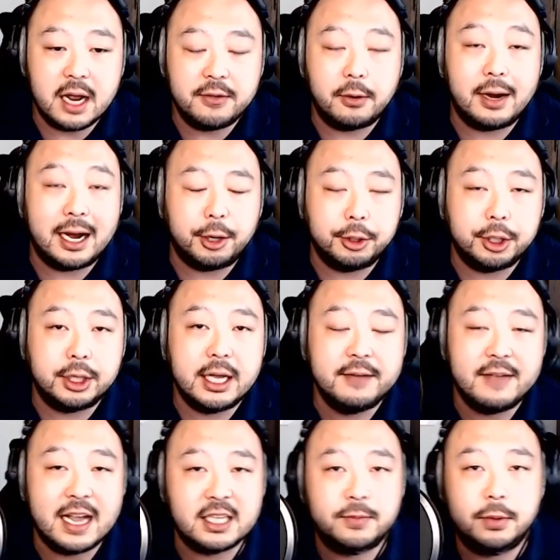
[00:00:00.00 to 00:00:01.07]
their area of
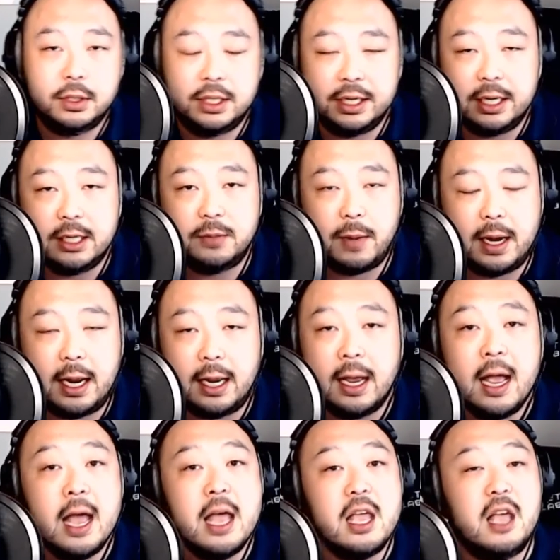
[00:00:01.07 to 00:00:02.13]
expertise, meaning
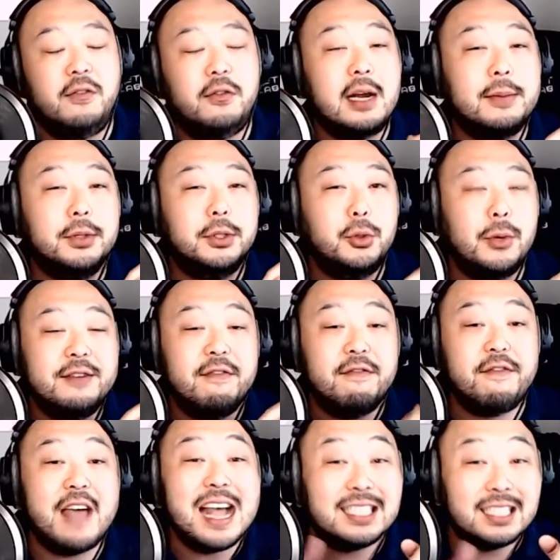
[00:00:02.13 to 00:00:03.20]
if you're able to
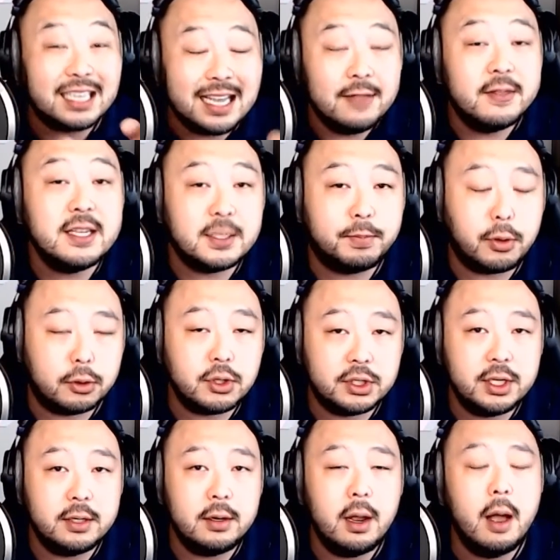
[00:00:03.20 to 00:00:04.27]
invest in this
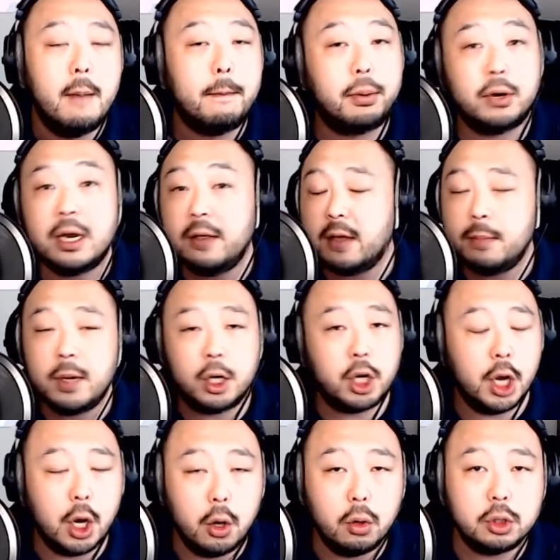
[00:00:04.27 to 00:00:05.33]
person, bring them a
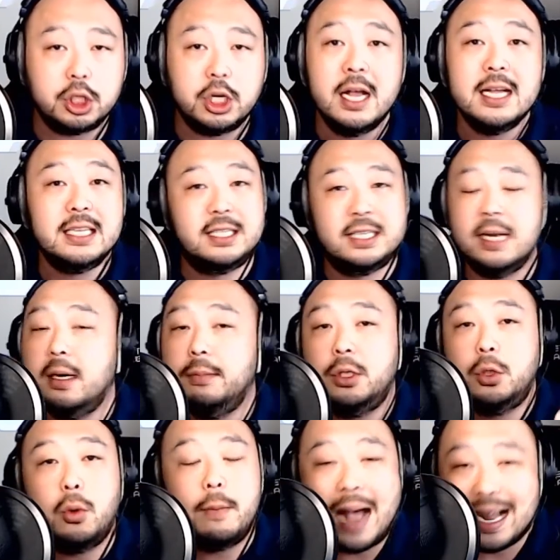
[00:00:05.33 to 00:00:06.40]
coach, send them
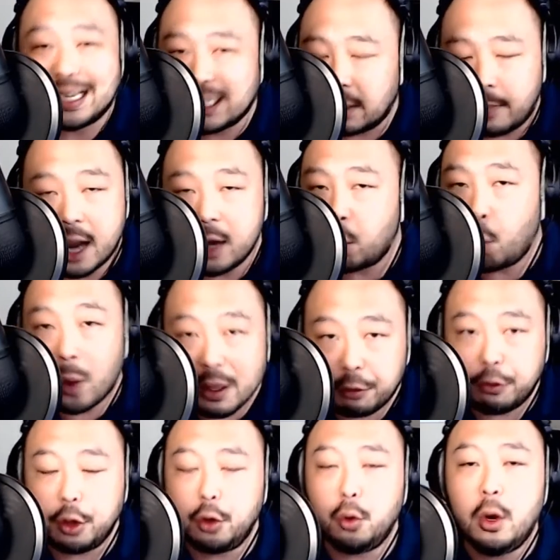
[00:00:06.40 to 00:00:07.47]
to a mastermind with
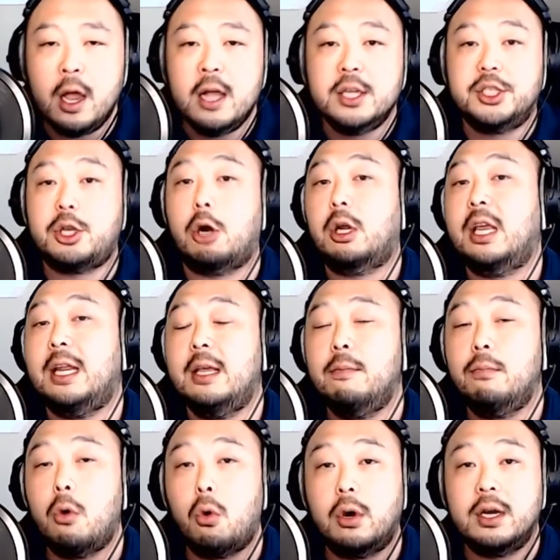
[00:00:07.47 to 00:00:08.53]
you, start getting
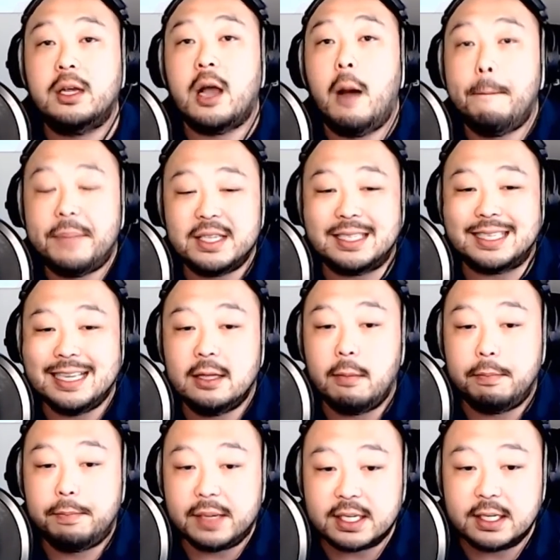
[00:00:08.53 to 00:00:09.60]
more encompassed in the
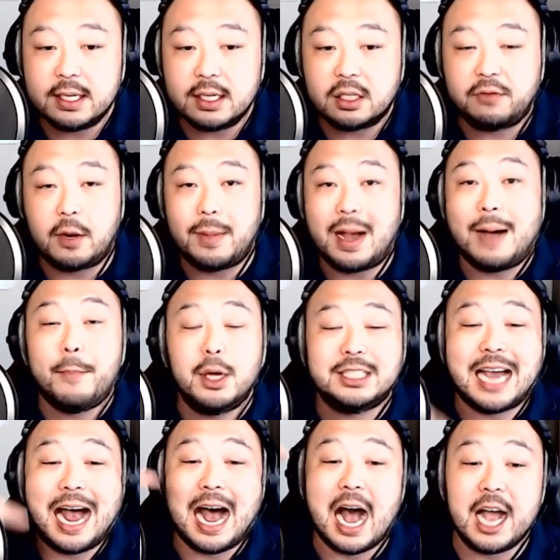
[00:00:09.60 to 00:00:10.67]
business from a much
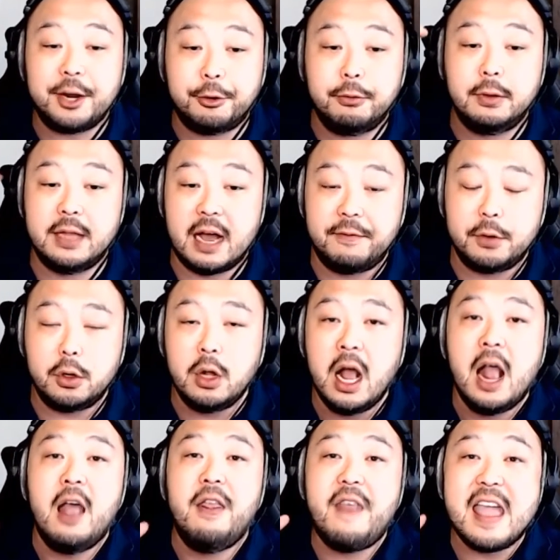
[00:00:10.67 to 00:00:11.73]
higher level,
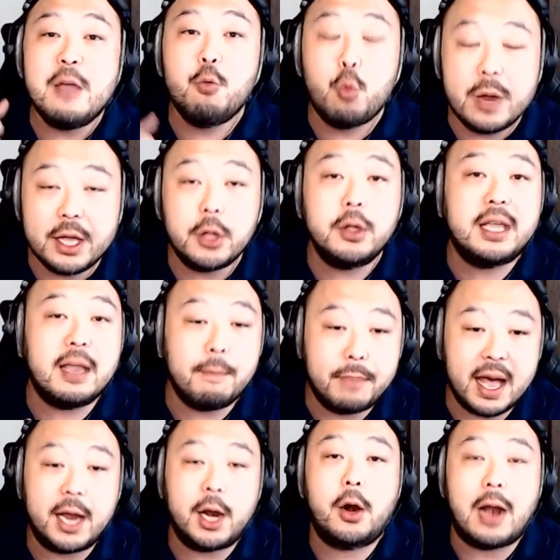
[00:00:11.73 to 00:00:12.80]
they will get
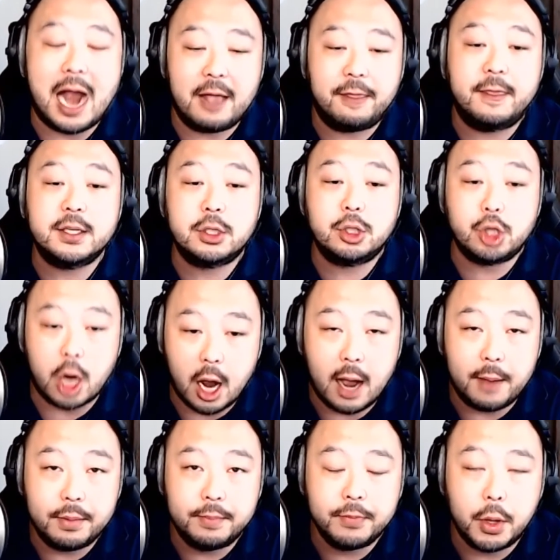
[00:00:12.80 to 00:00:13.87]
better at this
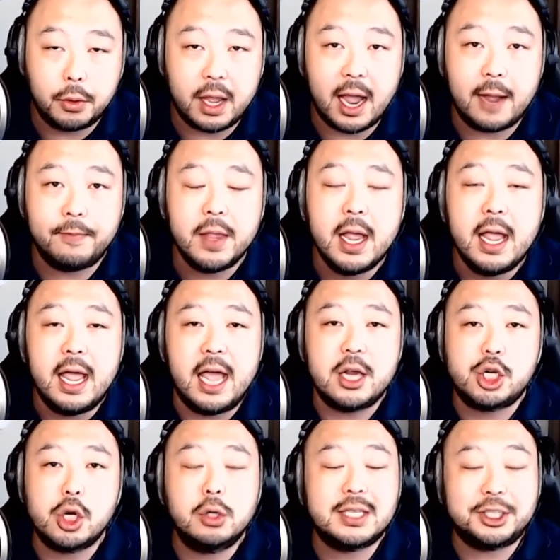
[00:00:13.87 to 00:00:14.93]
job, okay? It
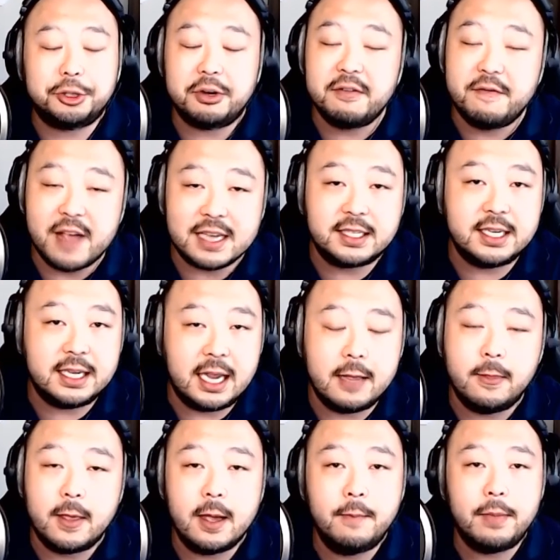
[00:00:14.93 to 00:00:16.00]
shows that you're investing in
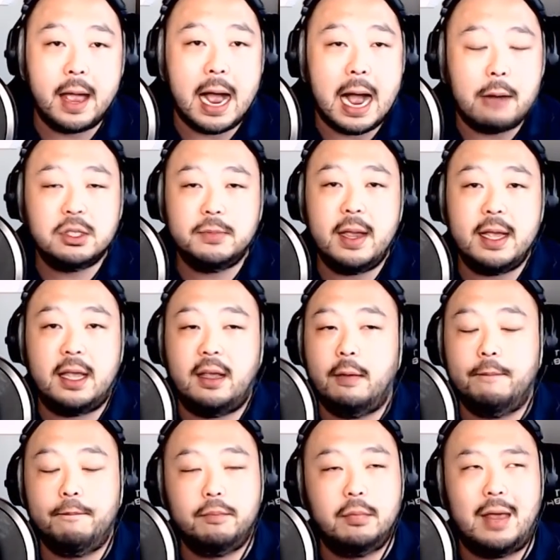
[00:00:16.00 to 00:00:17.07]
them. I was
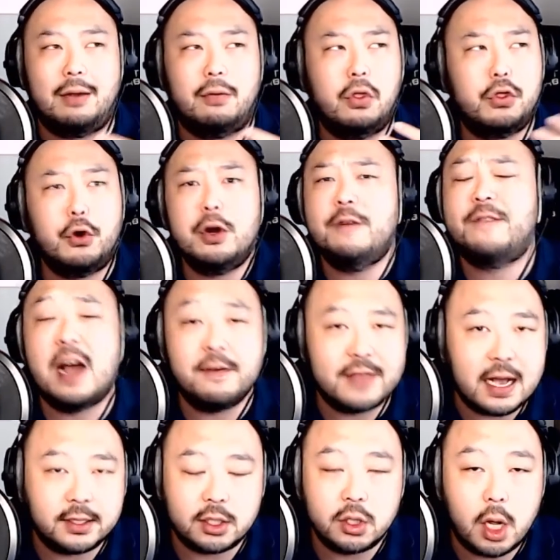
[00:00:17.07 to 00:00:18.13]
making like
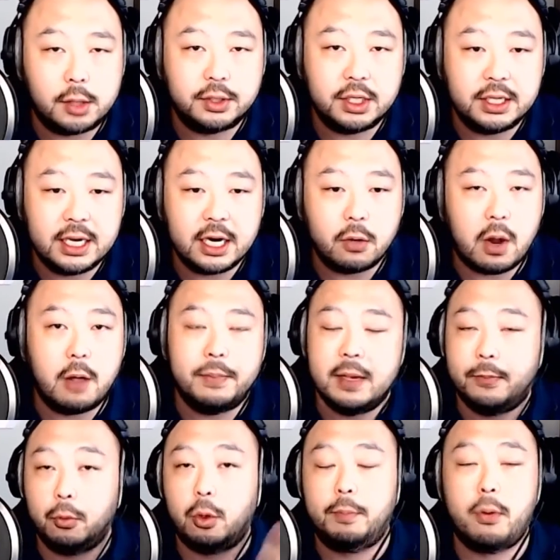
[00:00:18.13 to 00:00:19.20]
$35,000 a year while
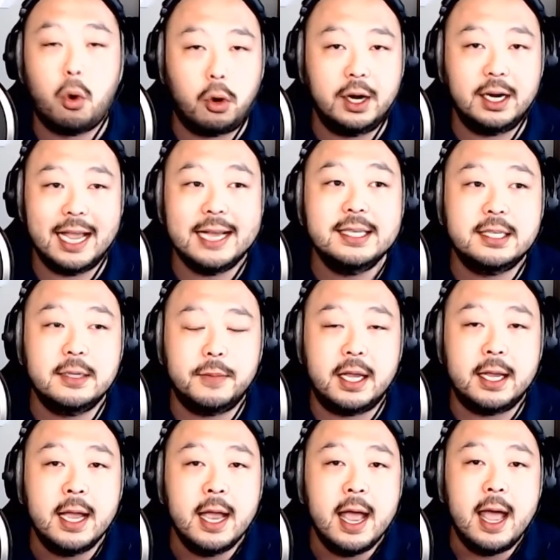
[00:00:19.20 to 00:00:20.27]
people were pouring into
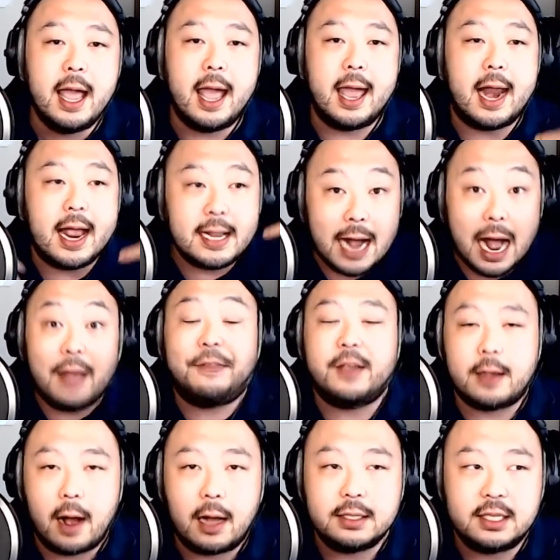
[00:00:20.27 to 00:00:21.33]
me, and I got the
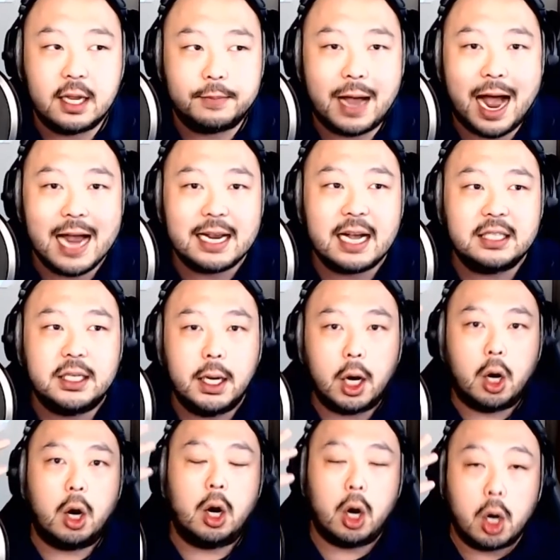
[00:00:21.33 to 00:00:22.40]
concept. I got to
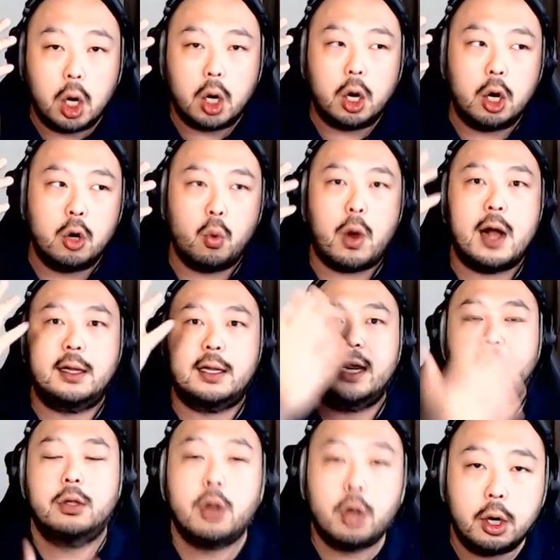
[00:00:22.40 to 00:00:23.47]
earn while I
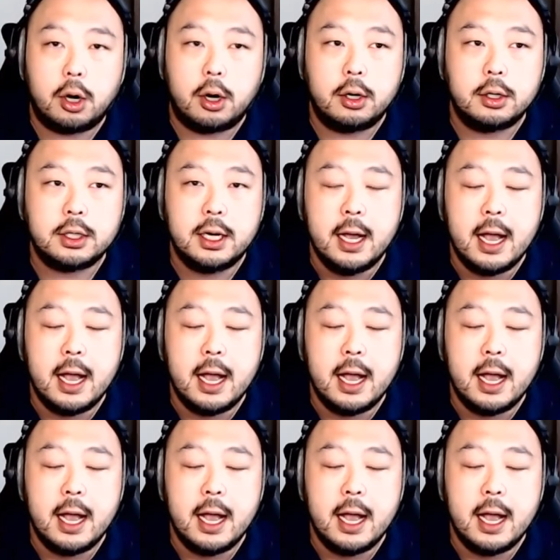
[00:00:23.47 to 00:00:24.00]
learned.